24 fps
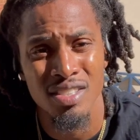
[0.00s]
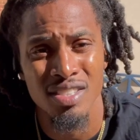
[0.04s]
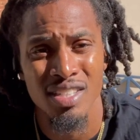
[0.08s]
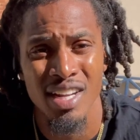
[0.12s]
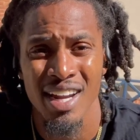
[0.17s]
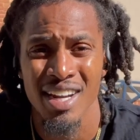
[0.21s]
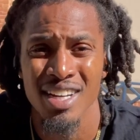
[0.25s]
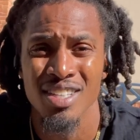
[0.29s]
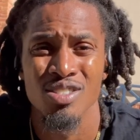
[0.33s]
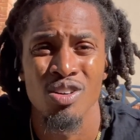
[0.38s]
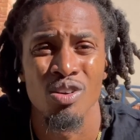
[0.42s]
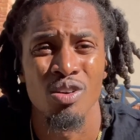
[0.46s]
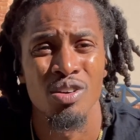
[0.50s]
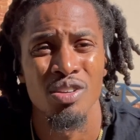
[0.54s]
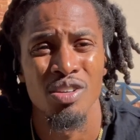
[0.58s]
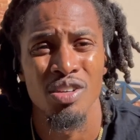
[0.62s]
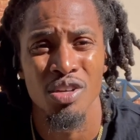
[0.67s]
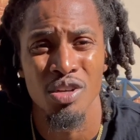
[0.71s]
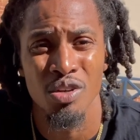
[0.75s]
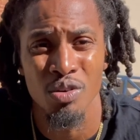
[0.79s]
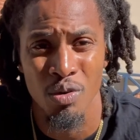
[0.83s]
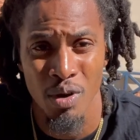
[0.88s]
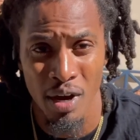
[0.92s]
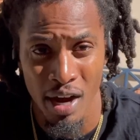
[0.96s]
That is on
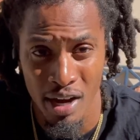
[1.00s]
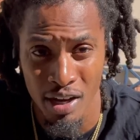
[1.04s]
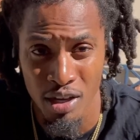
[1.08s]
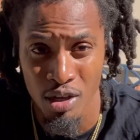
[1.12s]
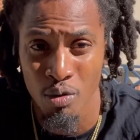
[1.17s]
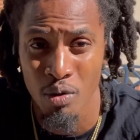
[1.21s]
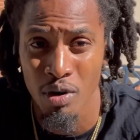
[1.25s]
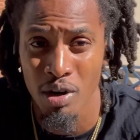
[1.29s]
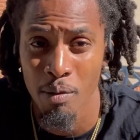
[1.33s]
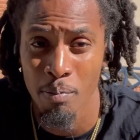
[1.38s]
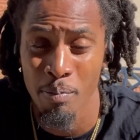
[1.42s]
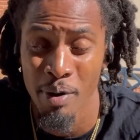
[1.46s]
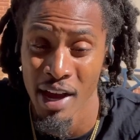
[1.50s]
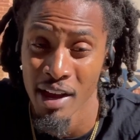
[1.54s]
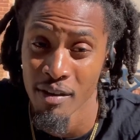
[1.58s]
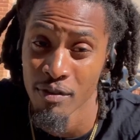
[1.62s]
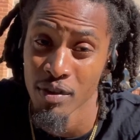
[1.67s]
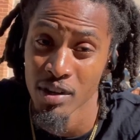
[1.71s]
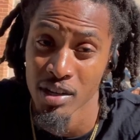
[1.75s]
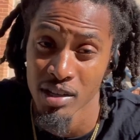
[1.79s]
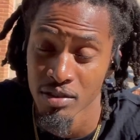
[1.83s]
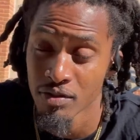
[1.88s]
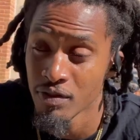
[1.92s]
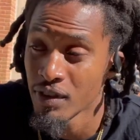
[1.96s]
you, how you want to pay
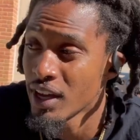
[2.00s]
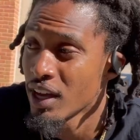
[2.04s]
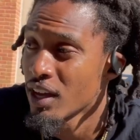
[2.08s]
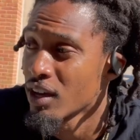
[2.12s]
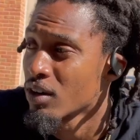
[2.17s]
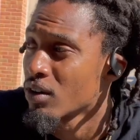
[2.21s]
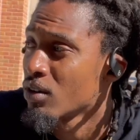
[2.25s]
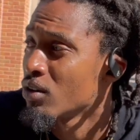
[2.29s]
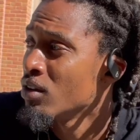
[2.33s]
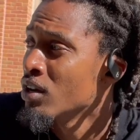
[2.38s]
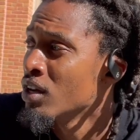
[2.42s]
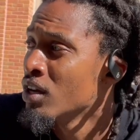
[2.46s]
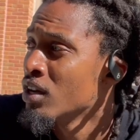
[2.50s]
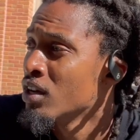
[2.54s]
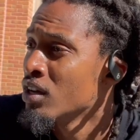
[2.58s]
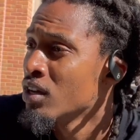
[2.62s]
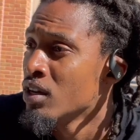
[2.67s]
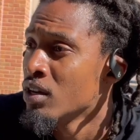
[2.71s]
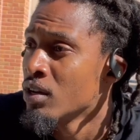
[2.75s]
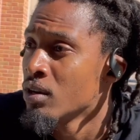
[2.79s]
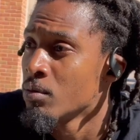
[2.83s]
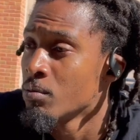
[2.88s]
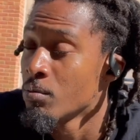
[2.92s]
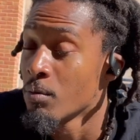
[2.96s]
for this vehicle.
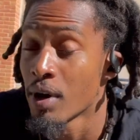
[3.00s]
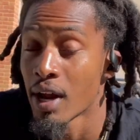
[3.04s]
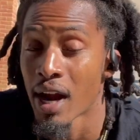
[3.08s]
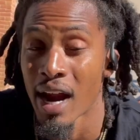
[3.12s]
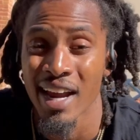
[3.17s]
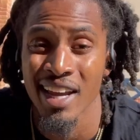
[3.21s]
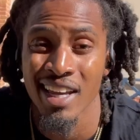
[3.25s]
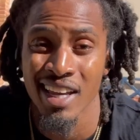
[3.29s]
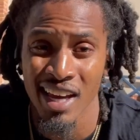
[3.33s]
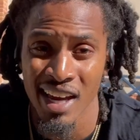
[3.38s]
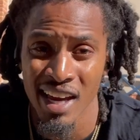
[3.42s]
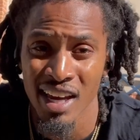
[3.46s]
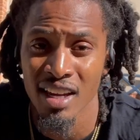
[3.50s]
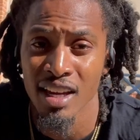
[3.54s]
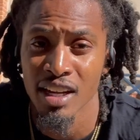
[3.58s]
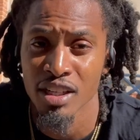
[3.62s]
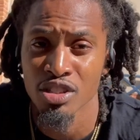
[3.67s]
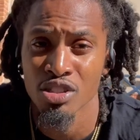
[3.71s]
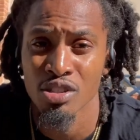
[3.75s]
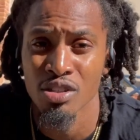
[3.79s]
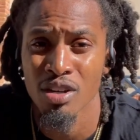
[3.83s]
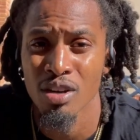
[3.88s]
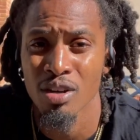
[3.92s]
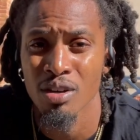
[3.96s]
But I can
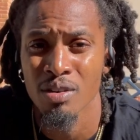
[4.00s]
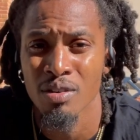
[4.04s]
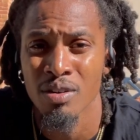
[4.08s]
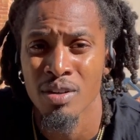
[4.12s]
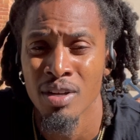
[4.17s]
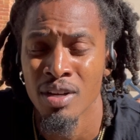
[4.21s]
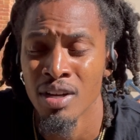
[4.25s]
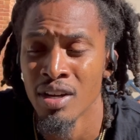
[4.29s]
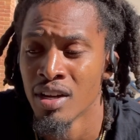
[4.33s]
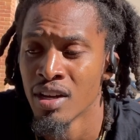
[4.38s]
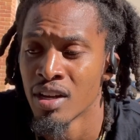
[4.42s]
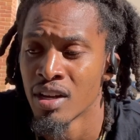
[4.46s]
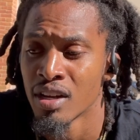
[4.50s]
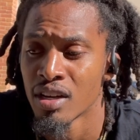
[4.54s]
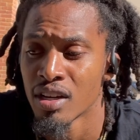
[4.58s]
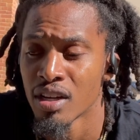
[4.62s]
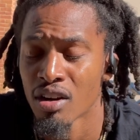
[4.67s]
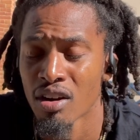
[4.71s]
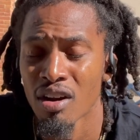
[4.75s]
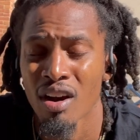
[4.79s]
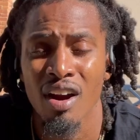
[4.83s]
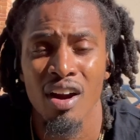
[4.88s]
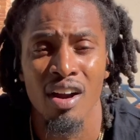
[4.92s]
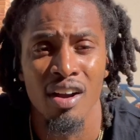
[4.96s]
let you know,
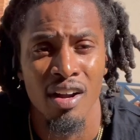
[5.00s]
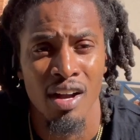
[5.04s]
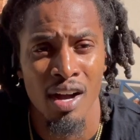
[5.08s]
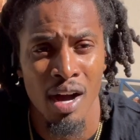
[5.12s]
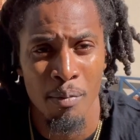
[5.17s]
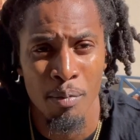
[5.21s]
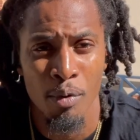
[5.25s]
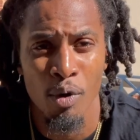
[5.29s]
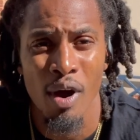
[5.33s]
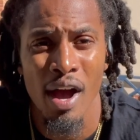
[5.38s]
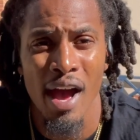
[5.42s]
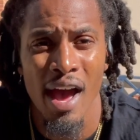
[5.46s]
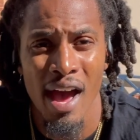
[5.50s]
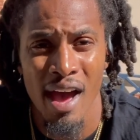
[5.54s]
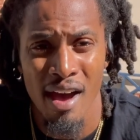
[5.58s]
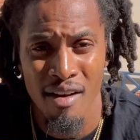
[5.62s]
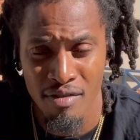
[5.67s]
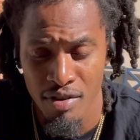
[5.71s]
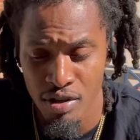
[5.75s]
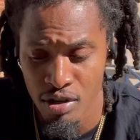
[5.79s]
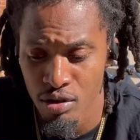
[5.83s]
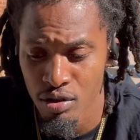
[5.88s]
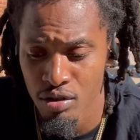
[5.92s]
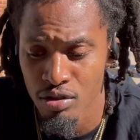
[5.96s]
there are a couple
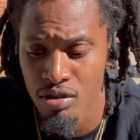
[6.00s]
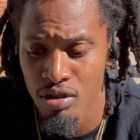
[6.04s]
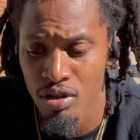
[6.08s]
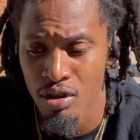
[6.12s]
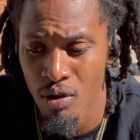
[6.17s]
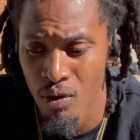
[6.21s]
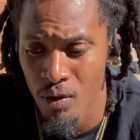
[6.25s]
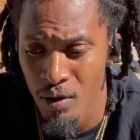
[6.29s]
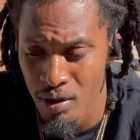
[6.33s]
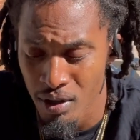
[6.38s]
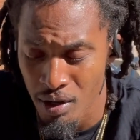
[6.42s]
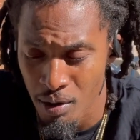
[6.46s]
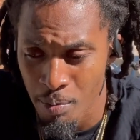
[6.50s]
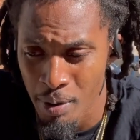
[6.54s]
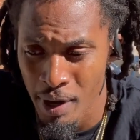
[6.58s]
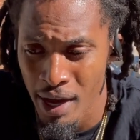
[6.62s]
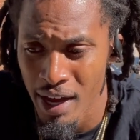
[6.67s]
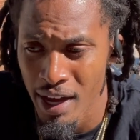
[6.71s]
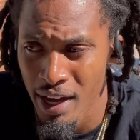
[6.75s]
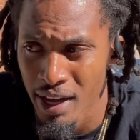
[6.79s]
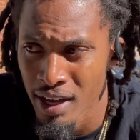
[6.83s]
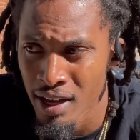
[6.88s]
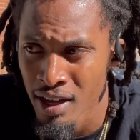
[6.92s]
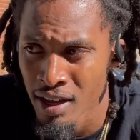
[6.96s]
avenues of going to
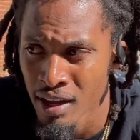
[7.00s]
pay.